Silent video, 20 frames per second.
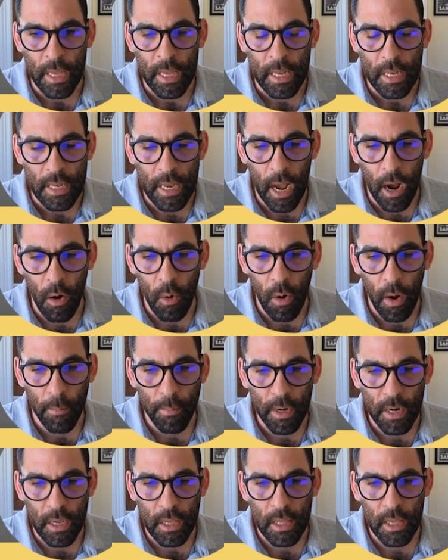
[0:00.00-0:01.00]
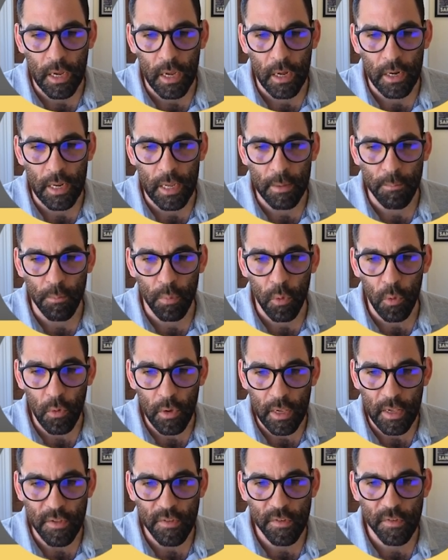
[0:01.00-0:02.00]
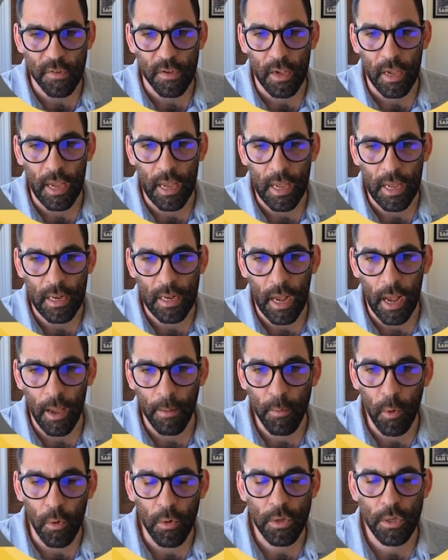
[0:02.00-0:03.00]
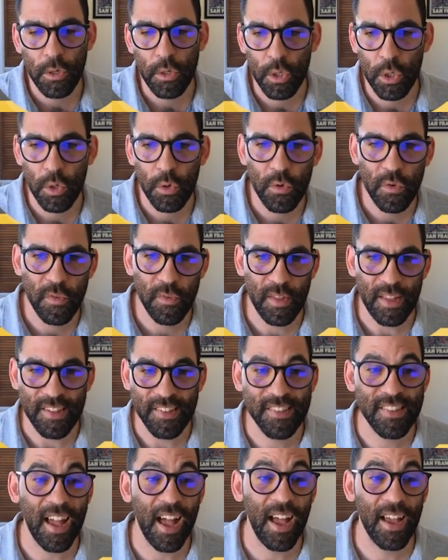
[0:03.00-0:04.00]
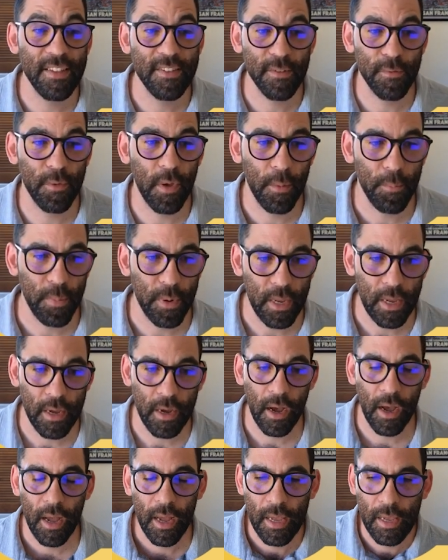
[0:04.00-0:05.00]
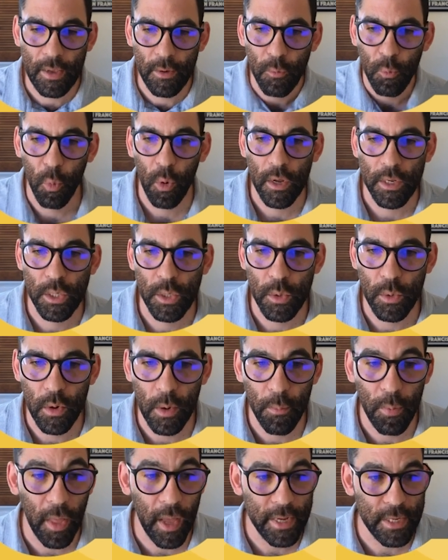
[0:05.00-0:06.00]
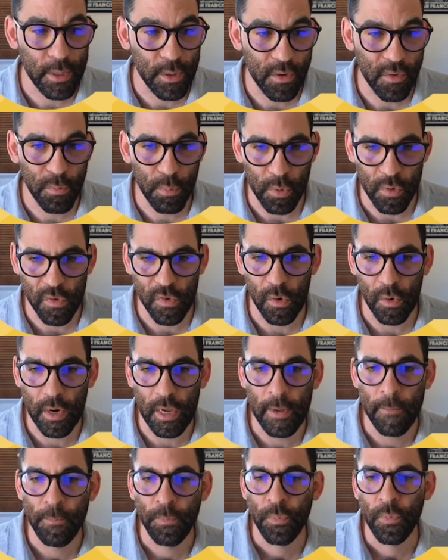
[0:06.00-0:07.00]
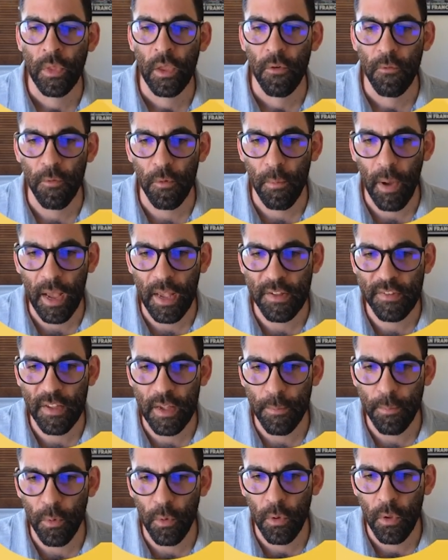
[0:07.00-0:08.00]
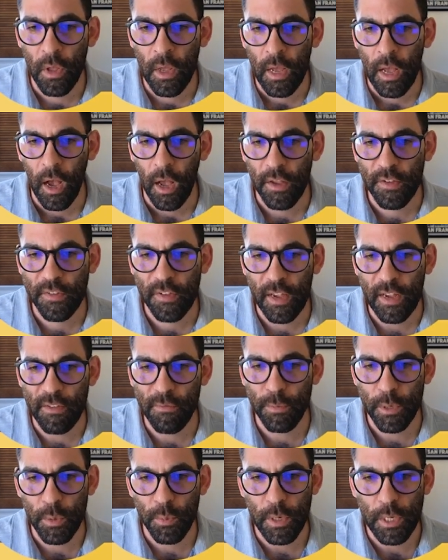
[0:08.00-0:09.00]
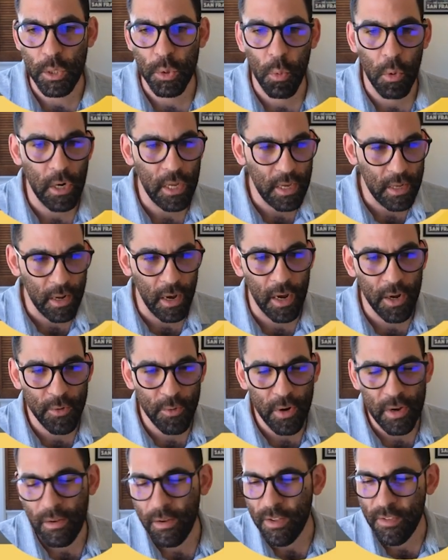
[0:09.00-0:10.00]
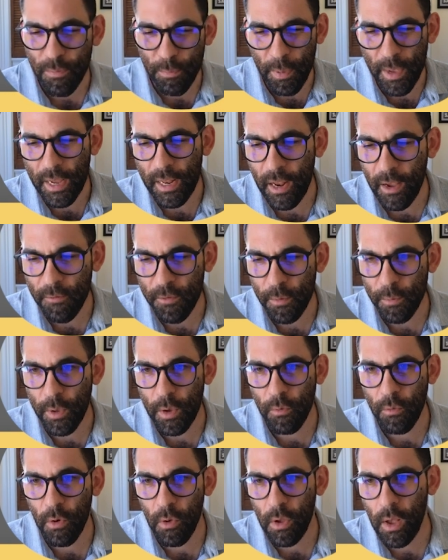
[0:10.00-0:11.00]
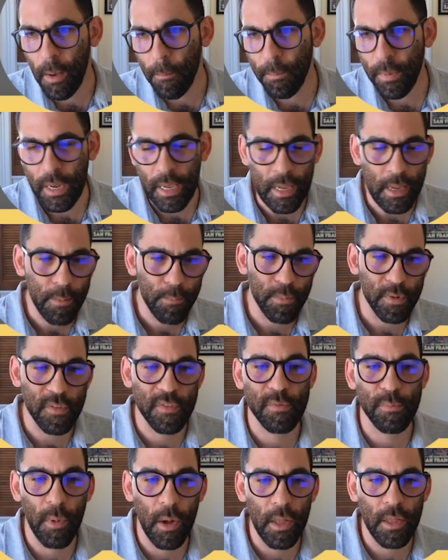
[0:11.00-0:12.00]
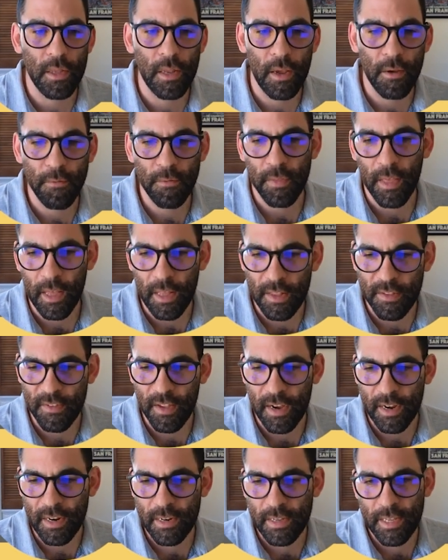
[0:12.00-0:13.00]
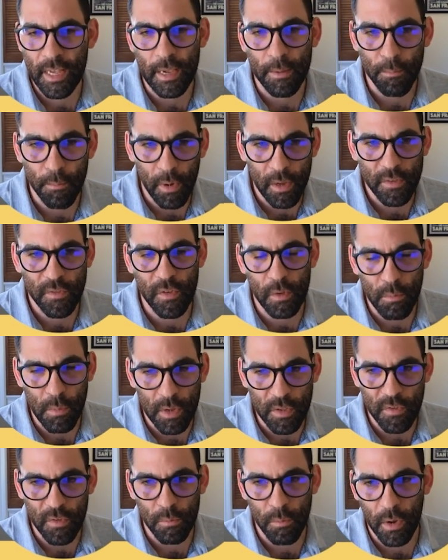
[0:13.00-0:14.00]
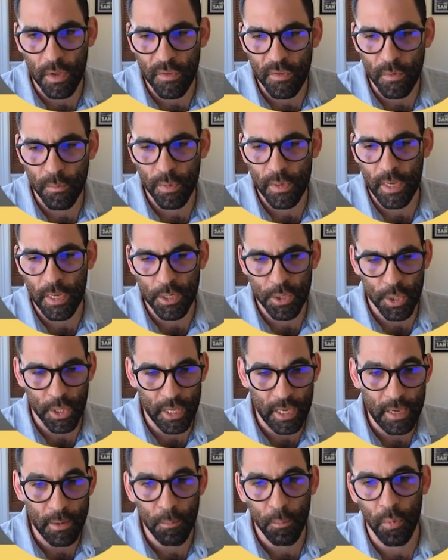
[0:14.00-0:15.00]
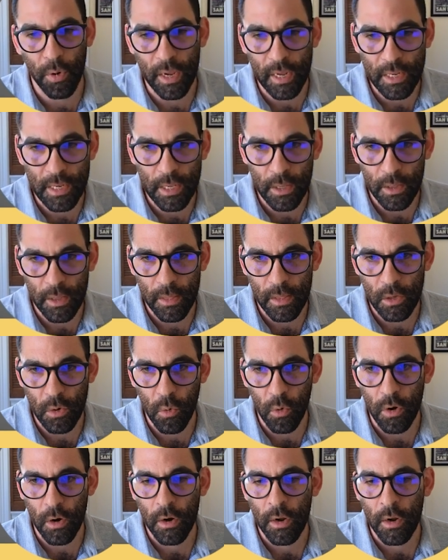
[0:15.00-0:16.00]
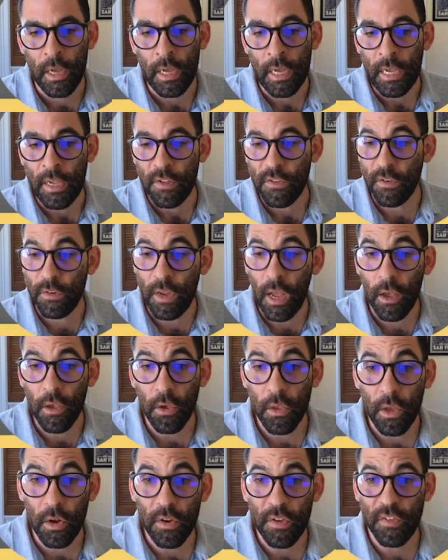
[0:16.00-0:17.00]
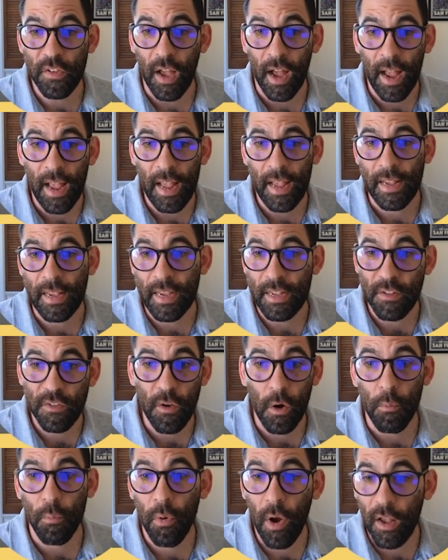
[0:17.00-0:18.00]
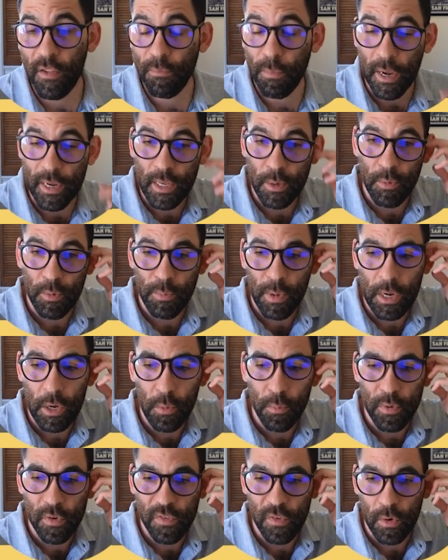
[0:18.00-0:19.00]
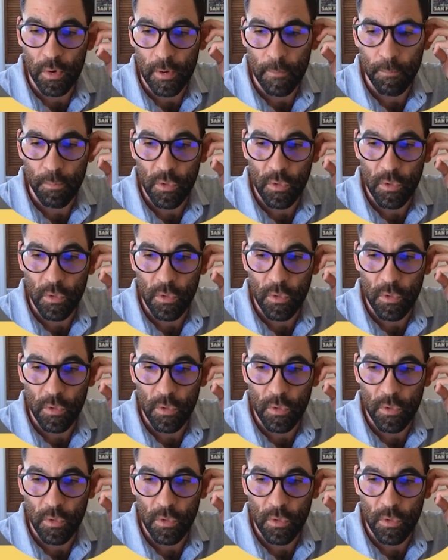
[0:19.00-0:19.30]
Now I'm going to click on employees, and I'm going to choose the size of company I want to apply to this persona. For my example, I'll say it's between twenty and one hundred. It's big enough to be a real company, but small enough that it's not going to take months and months and months to potentially bring a deal in the door. So now you'll notice I can start prospecting with my new persona.